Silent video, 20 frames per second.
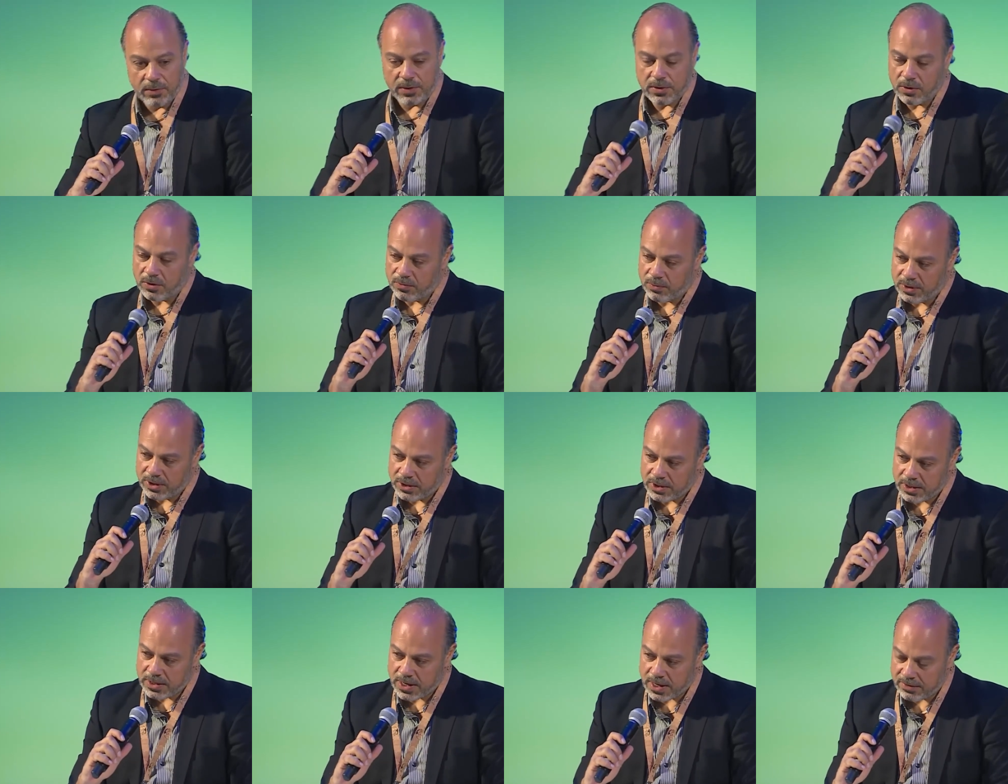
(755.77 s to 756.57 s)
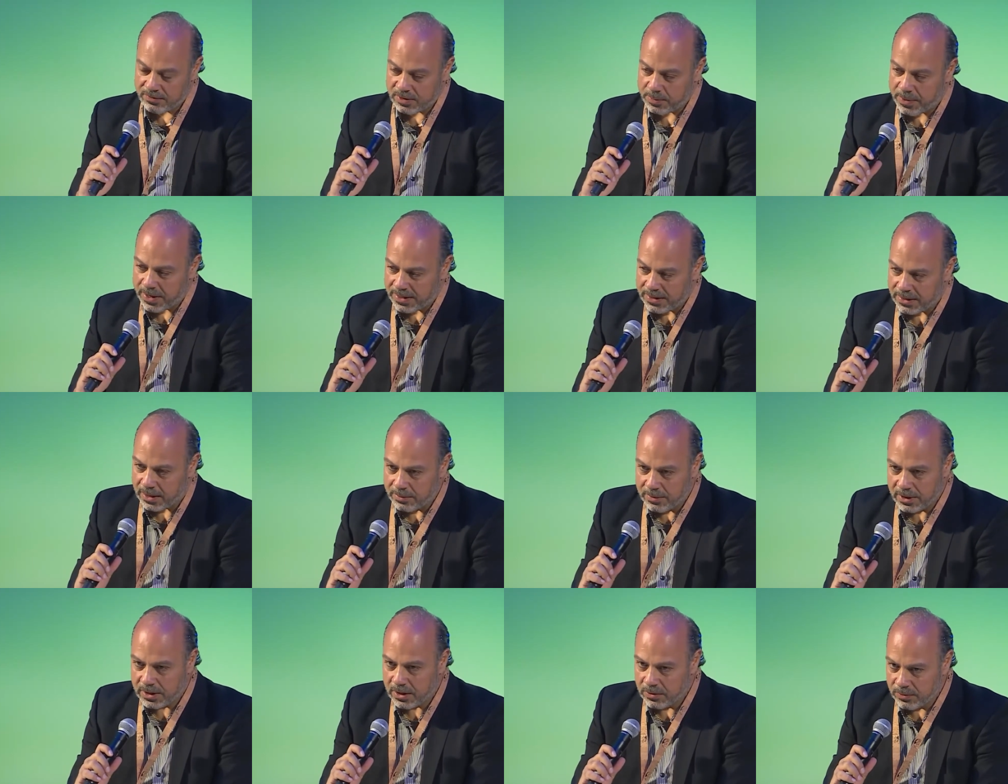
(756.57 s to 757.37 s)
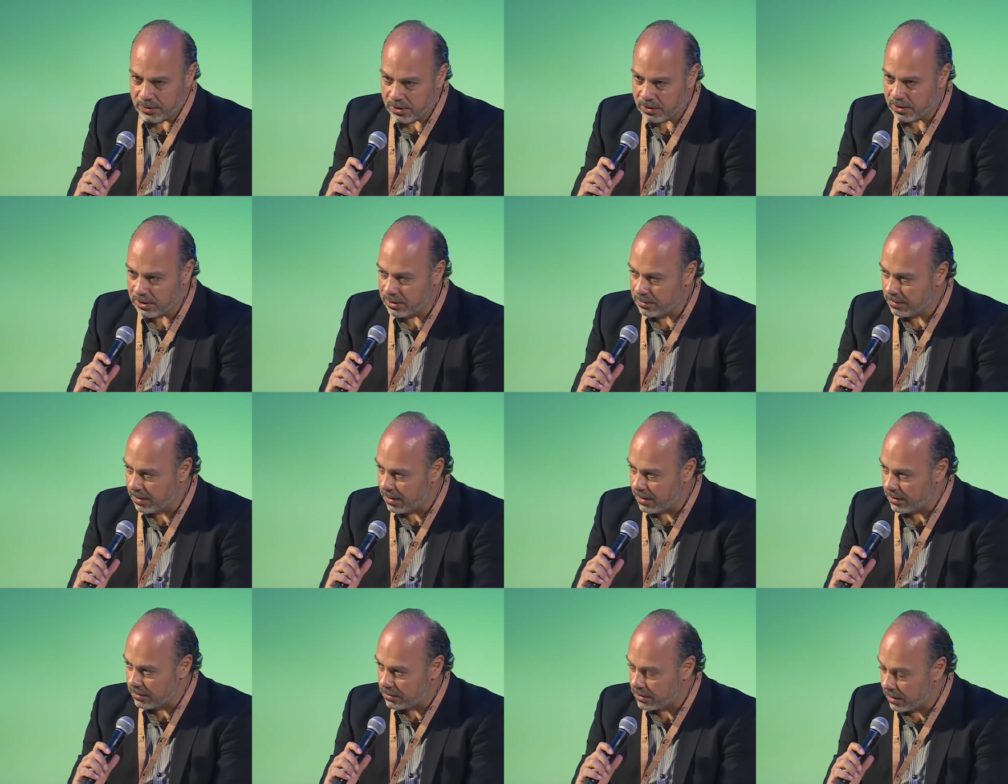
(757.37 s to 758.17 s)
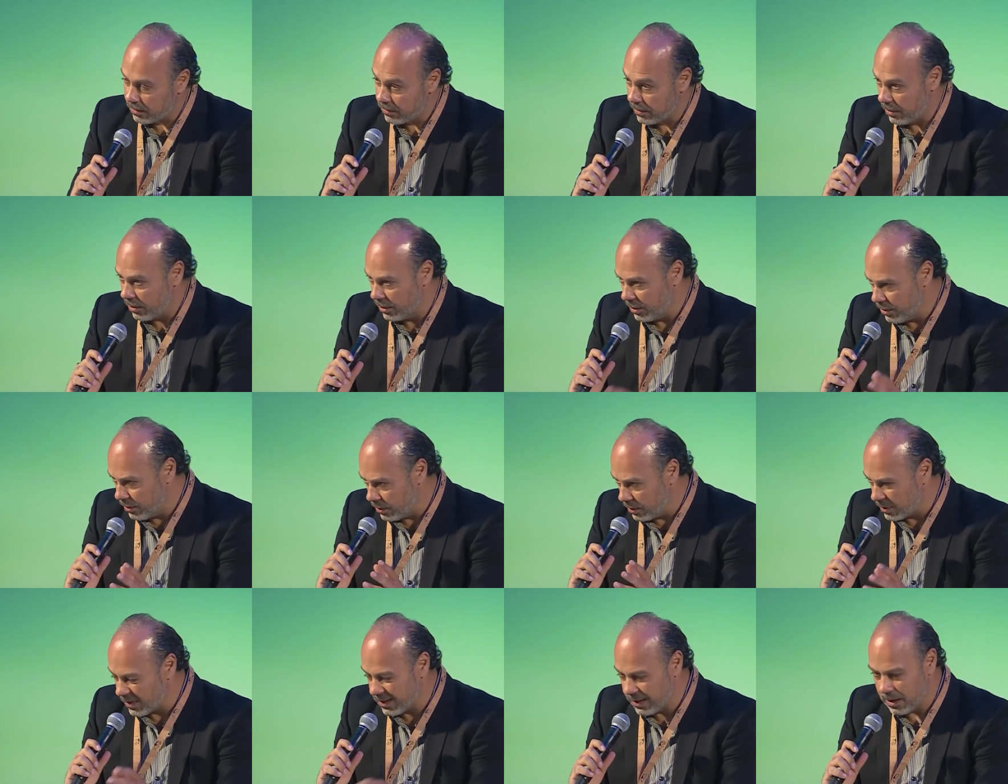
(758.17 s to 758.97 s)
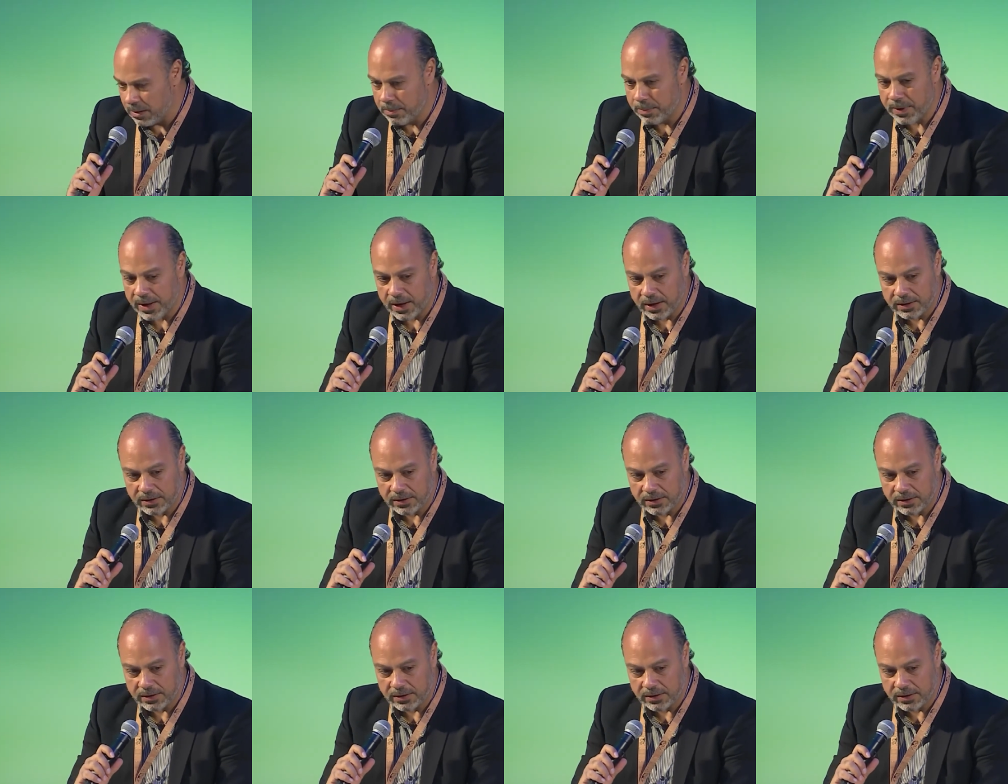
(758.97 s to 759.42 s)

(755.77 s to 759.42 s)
we did have the pandemic, and we heard about, and we all know the impact. The